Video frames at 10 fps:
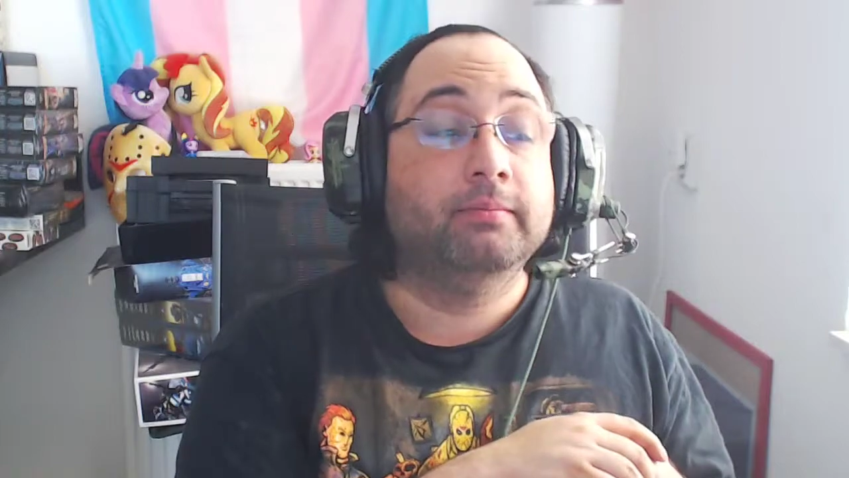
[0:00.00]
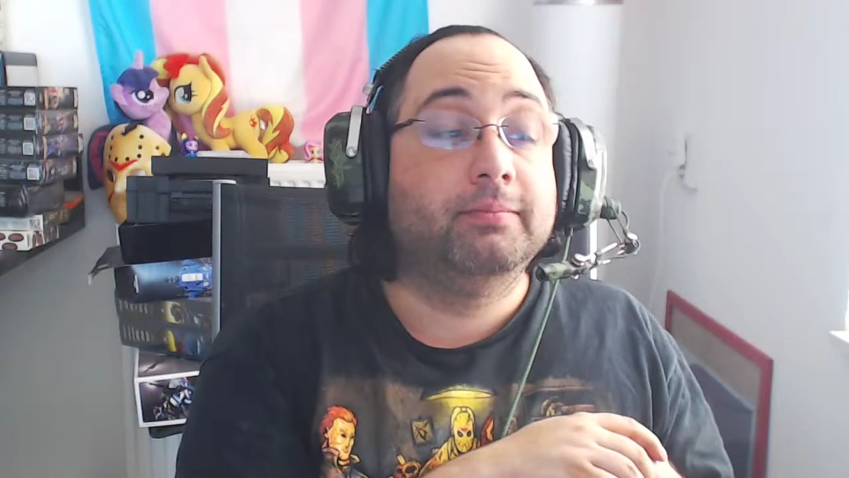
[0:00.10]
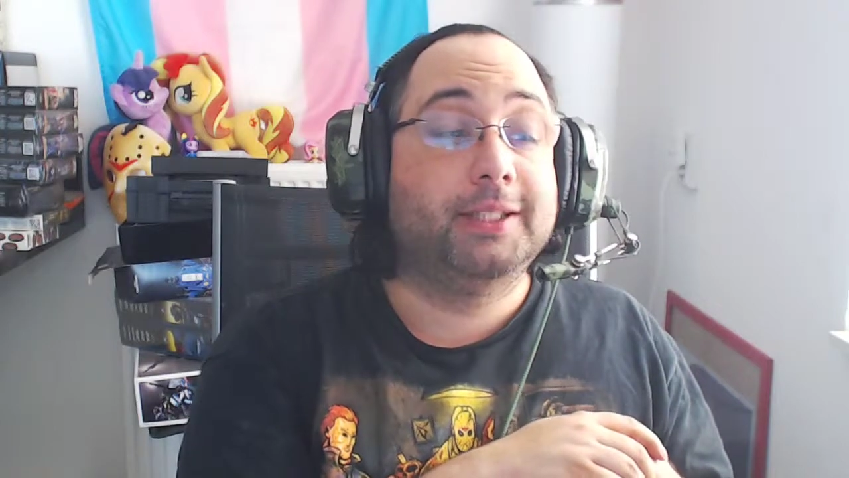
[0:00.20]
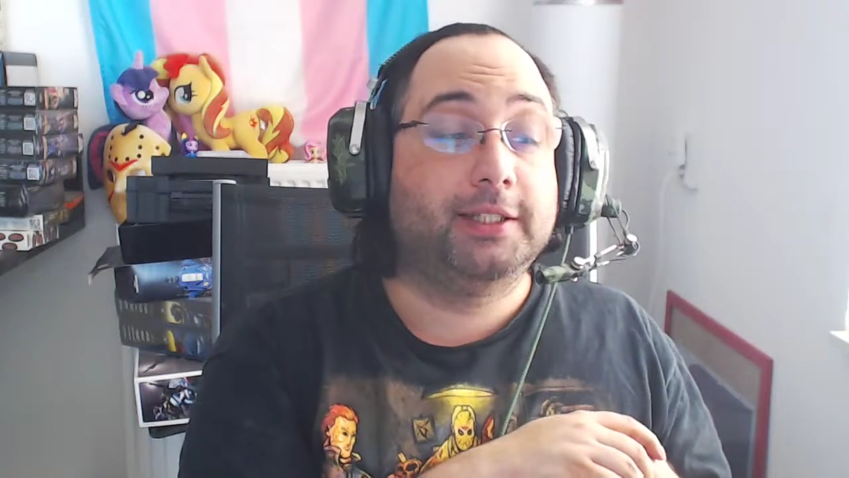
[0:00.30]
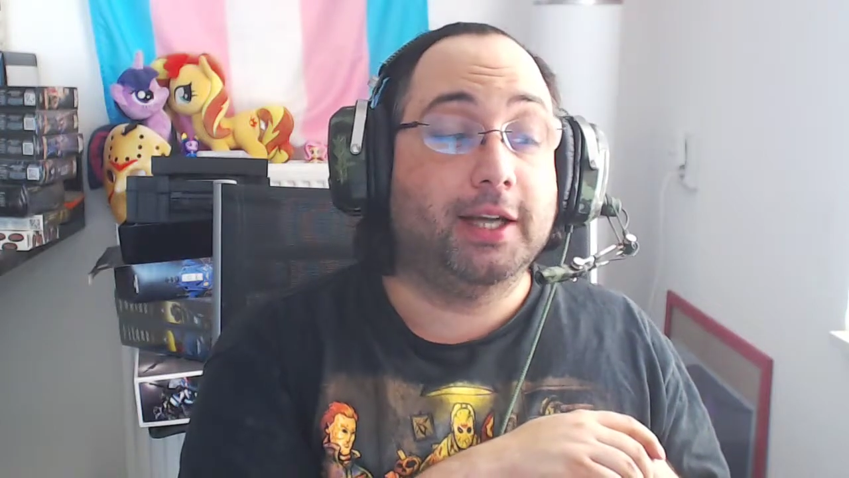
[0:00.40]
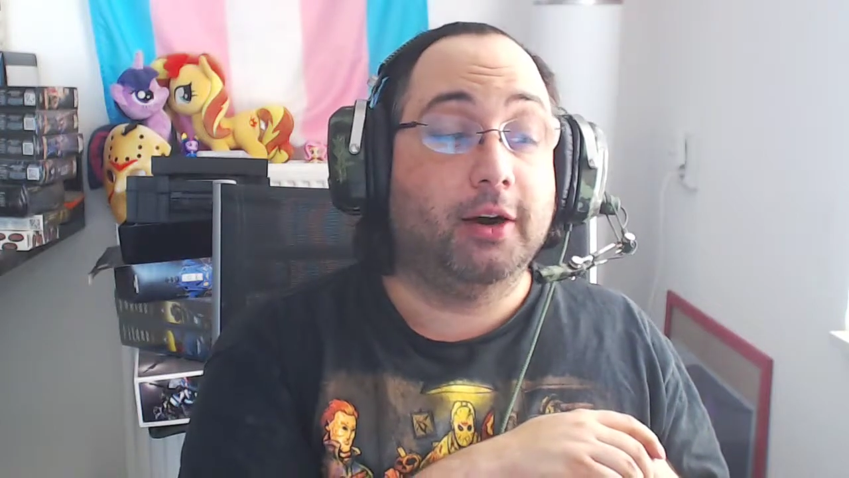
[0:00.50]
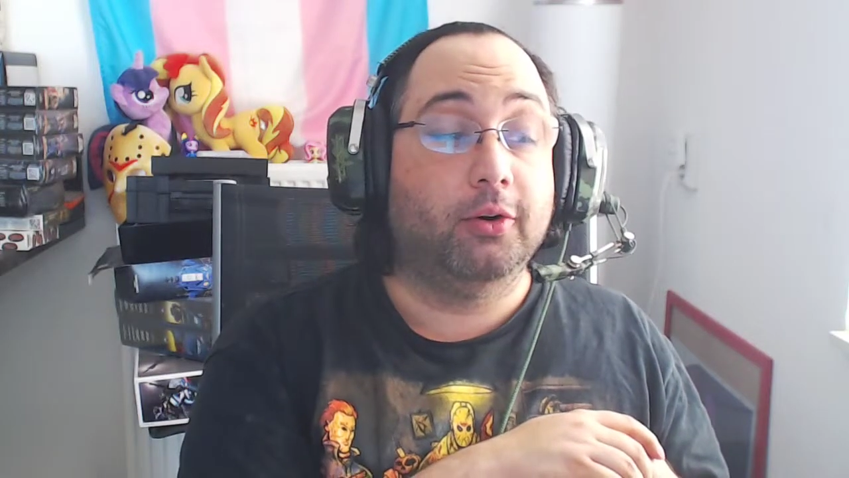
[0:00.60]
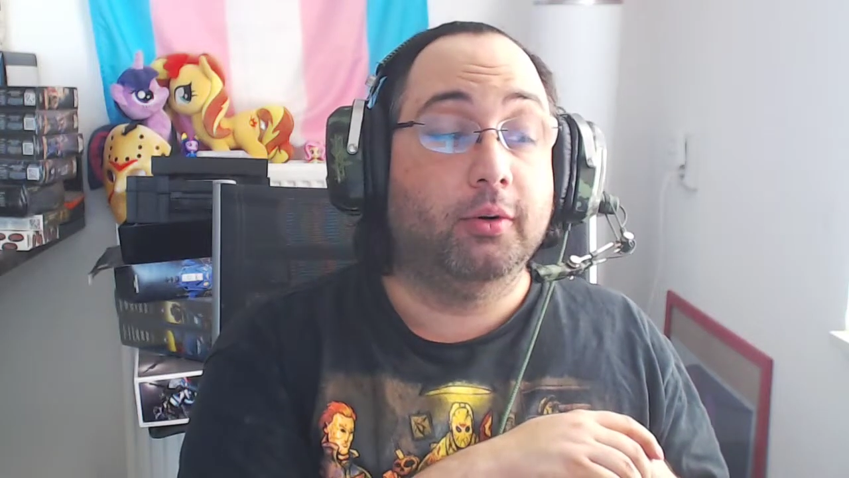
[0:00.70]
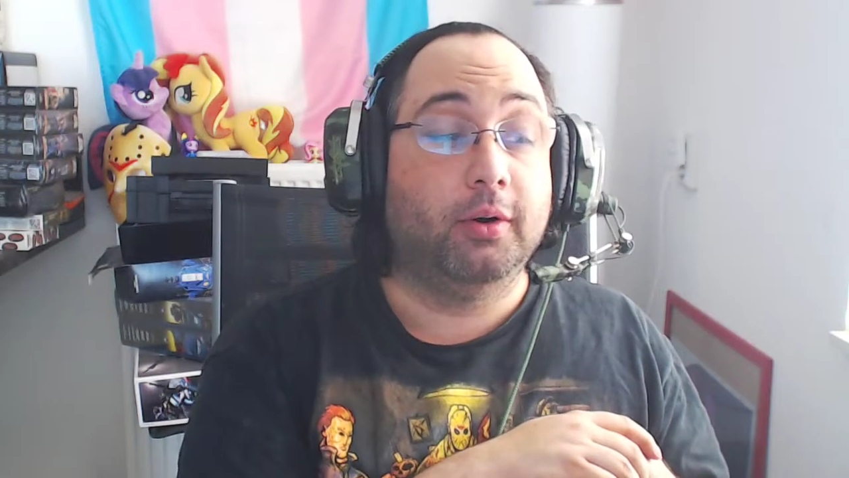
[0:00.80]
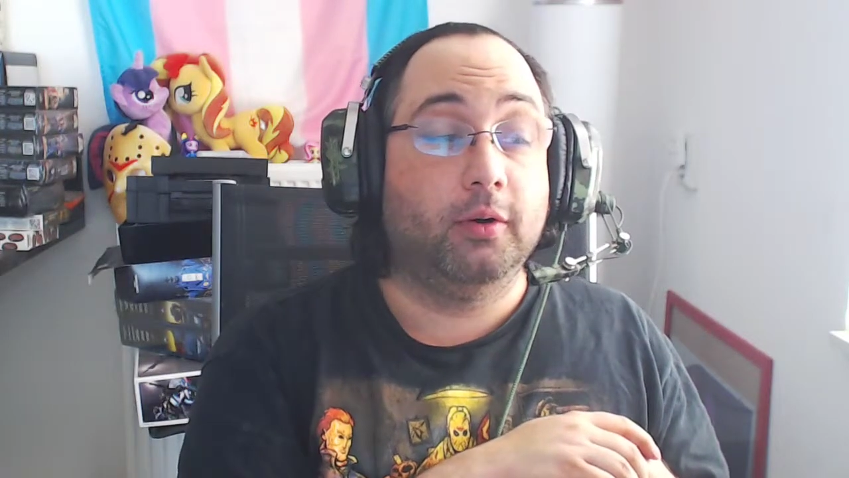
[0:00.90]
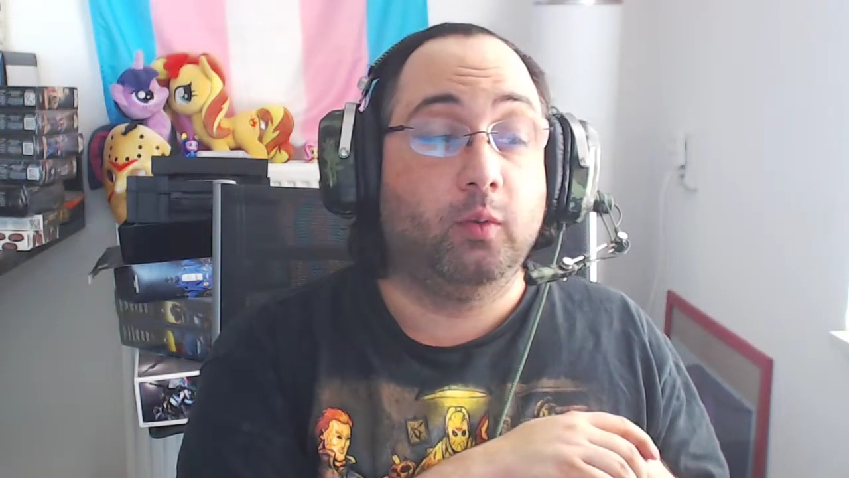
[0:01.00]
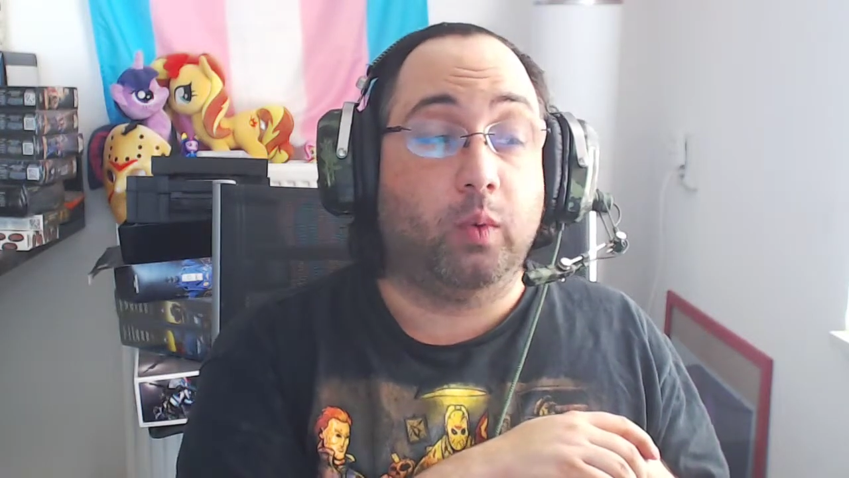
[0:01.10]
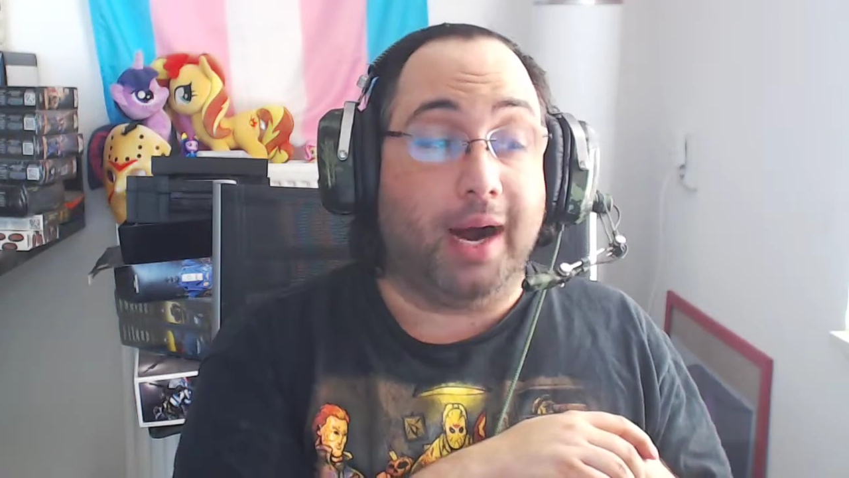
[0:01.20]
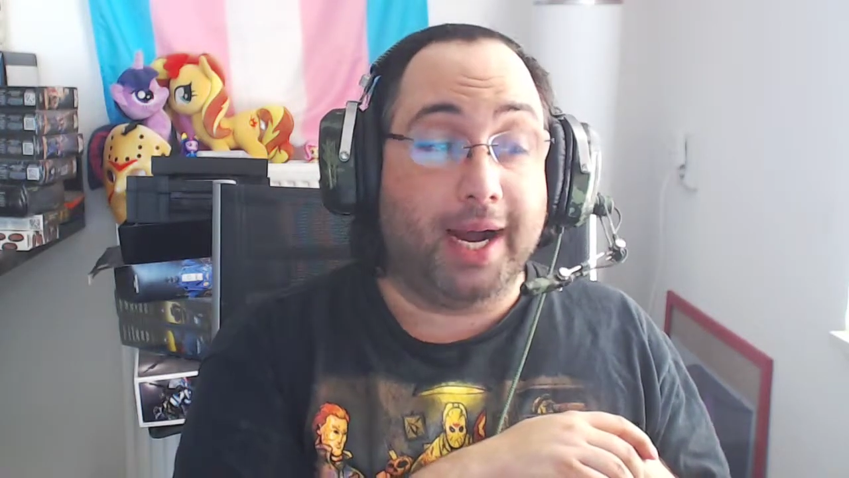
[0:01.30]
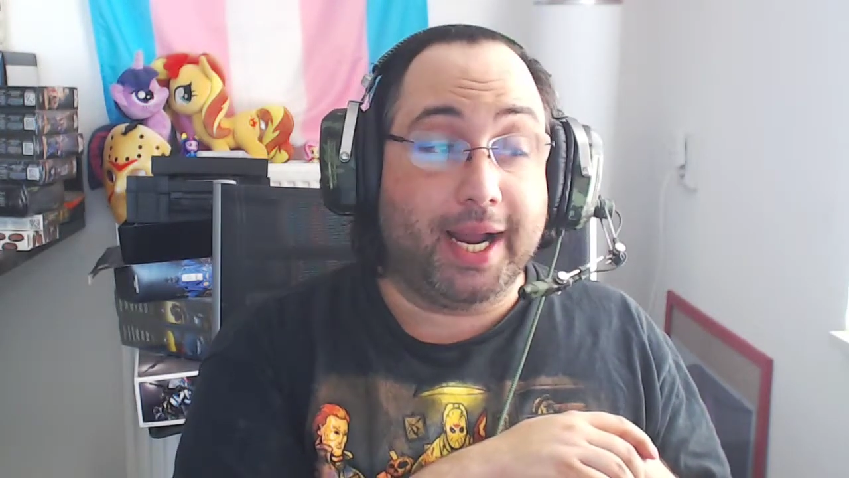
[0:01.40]
So,
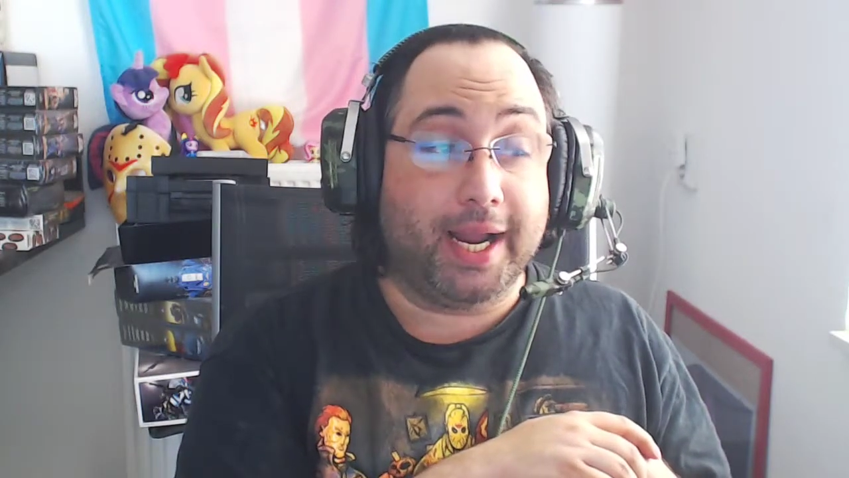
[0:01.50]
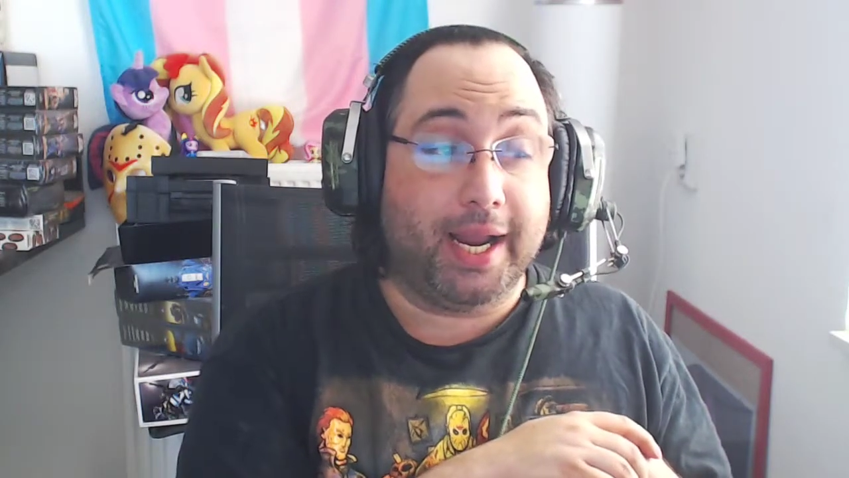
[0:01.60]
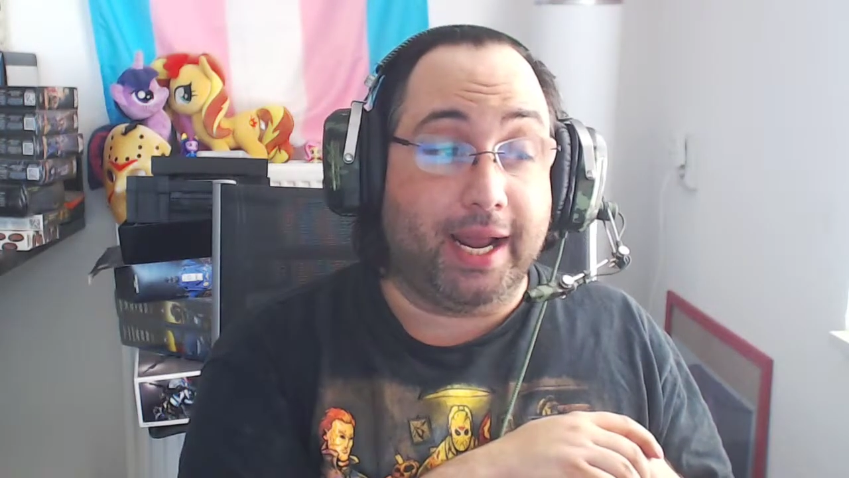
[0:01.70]
why